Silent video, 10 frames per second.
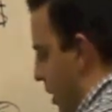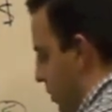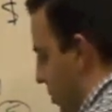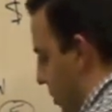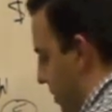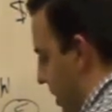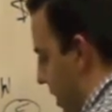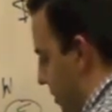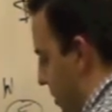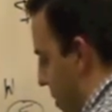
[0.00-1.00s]
So once he
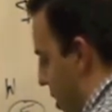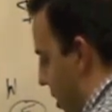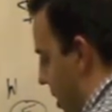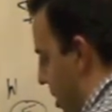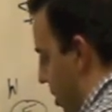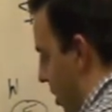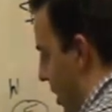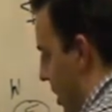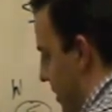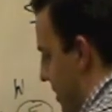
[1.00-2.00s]
gets the ball
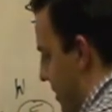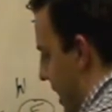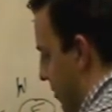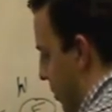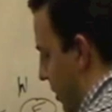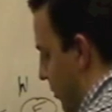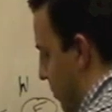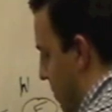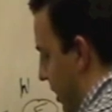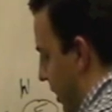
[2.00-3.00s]
here, these guys want to
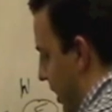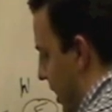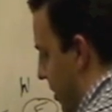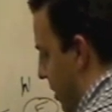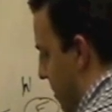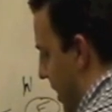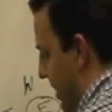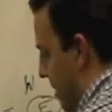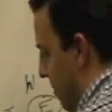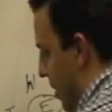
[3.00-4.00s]
spill it here and
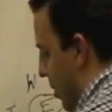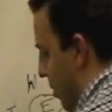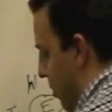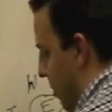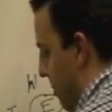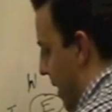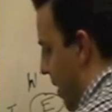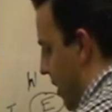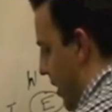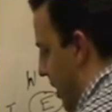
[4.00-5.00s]
make him go
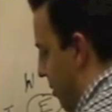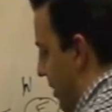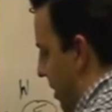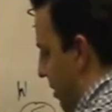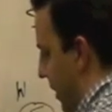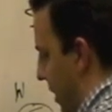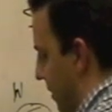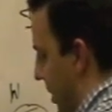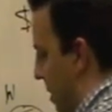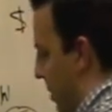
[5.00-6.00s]
parallel rather than
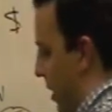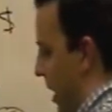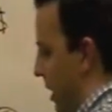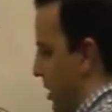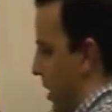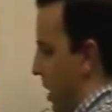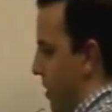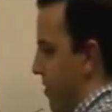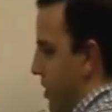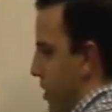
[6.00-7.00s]
giving him a lane to cut
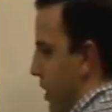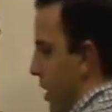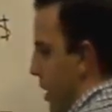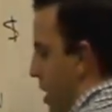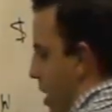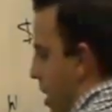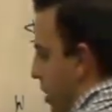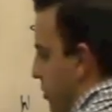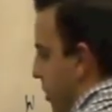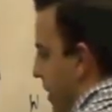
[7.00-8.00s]
up field in.
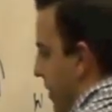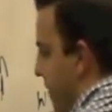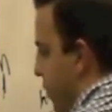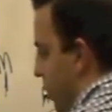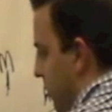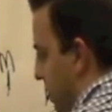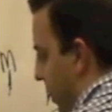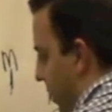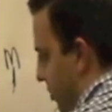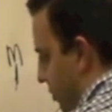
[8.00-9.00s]
So then the force
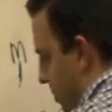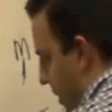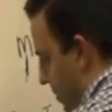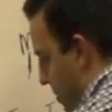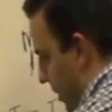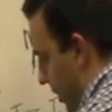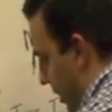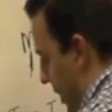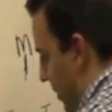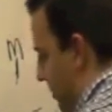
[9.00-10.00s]
player's
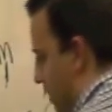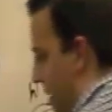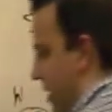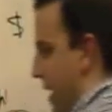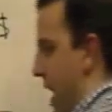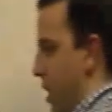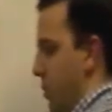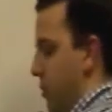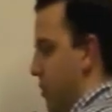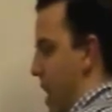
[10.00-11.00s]
responsibility is to be the guy
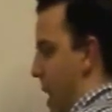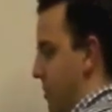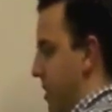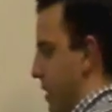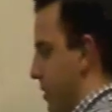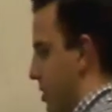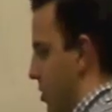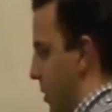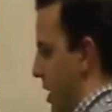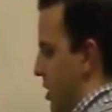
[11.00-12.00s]
who stops that
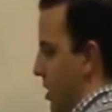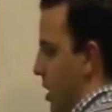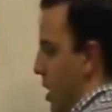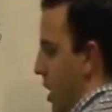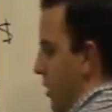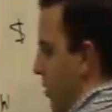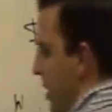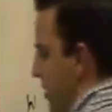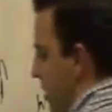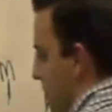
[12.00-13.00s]
situation. So
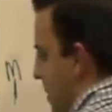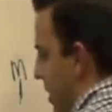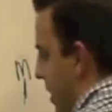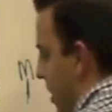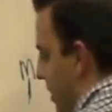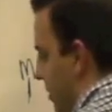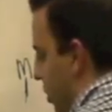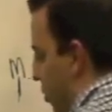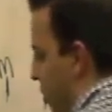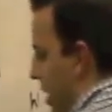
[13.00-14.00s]
he's going to be there, he's
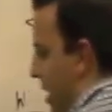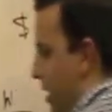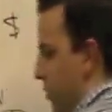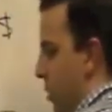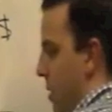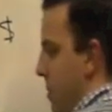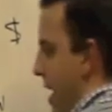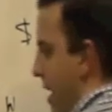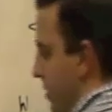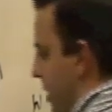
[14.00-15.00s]
going to read his run
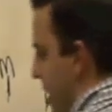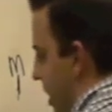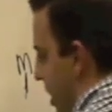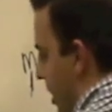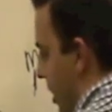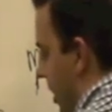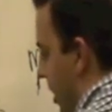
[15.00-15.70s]
pass key.